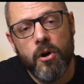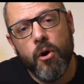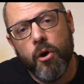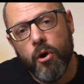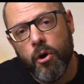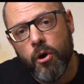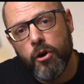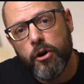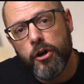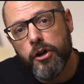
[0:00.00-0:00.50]

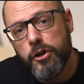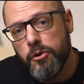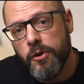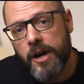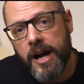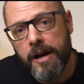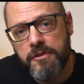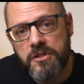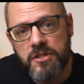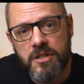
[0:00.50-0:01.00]
Or you
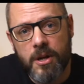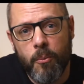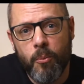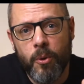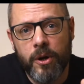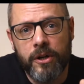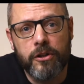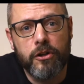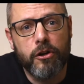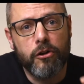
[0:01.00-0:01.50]
have
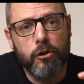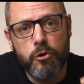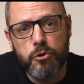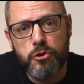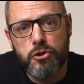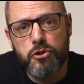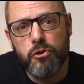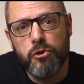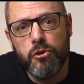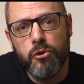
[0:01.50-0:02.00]
someone
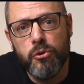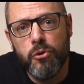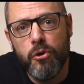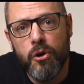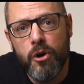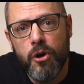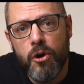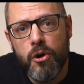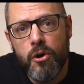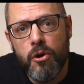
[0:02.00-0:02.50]
close to you
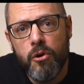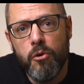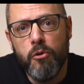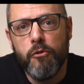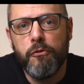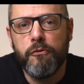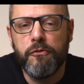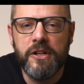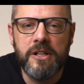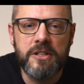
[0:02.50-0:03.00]
who
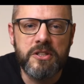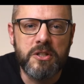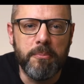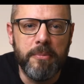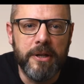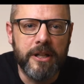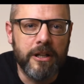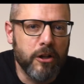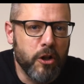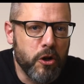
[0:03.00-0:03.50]
feels a
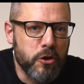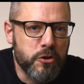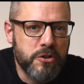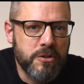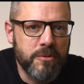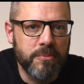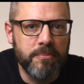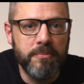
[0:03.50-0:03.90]
bit lost